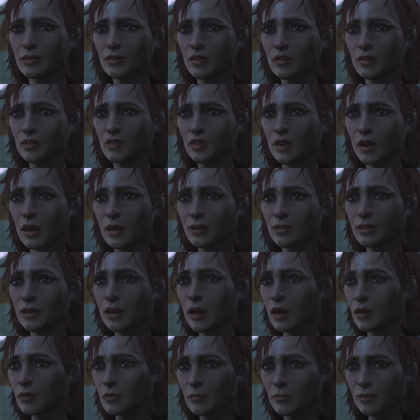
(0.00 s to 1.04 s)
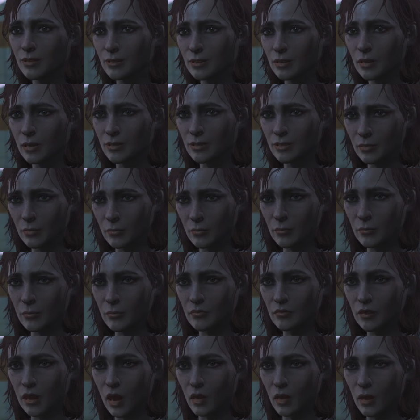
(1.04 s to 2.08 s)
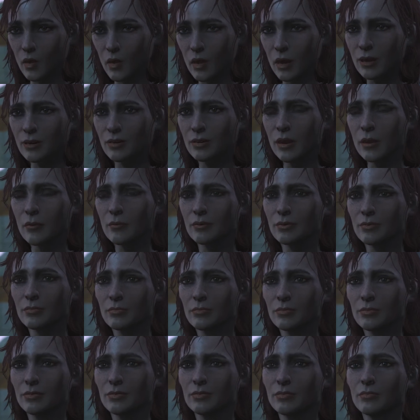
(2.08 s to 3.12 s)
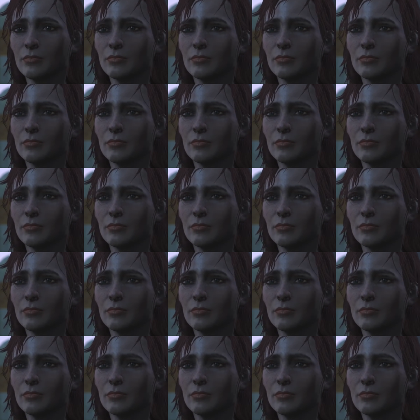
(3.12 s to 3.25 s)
this shite out of me system before I wind up dead.